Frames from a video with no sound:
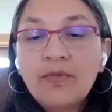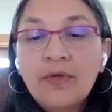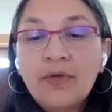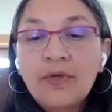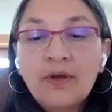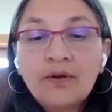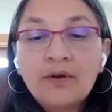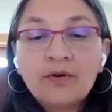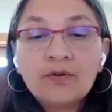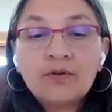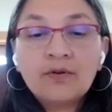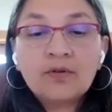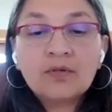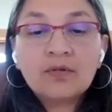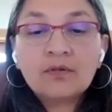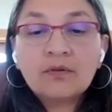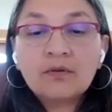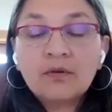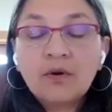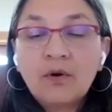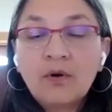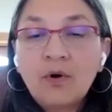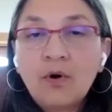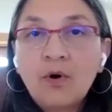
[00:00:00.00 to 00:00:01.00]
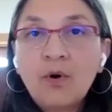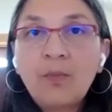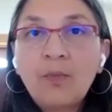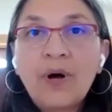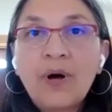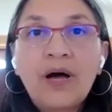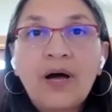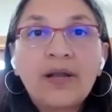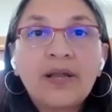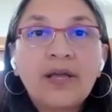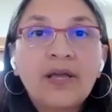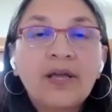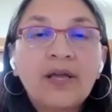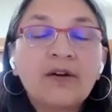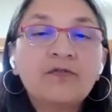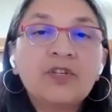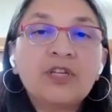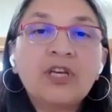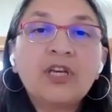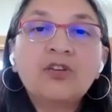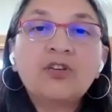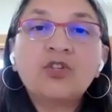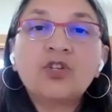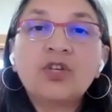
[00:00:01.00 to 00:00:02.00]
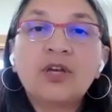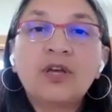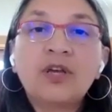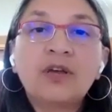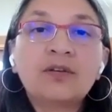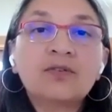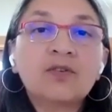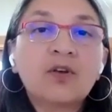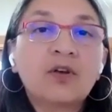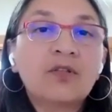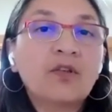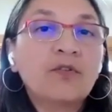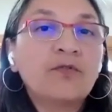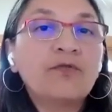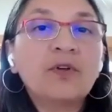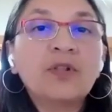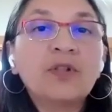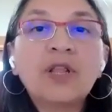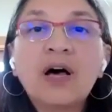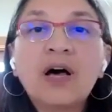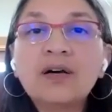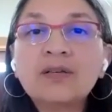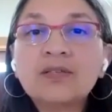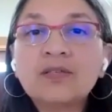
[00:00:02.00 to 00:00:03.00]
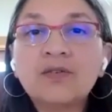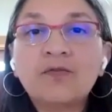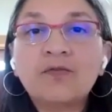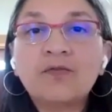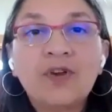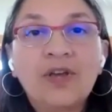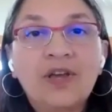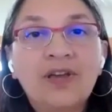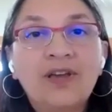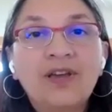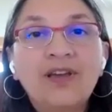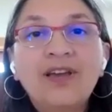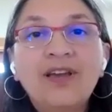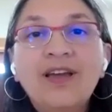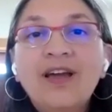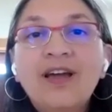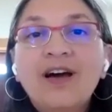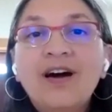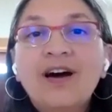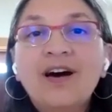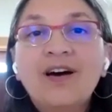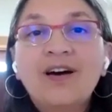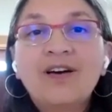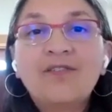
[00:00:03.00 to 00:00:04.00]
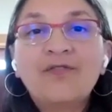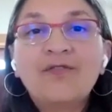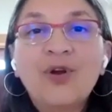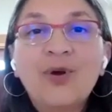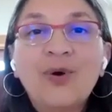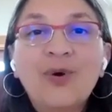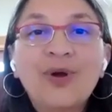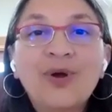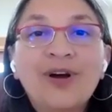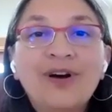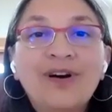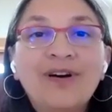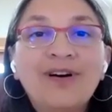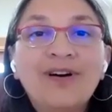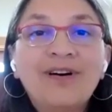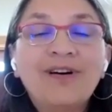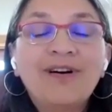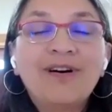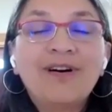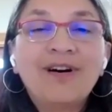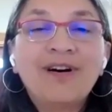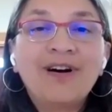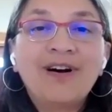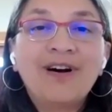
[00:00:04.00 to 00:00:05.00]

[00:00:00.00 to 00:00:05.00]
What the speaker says: there's a whole body of teachings on the philosophy of yoga,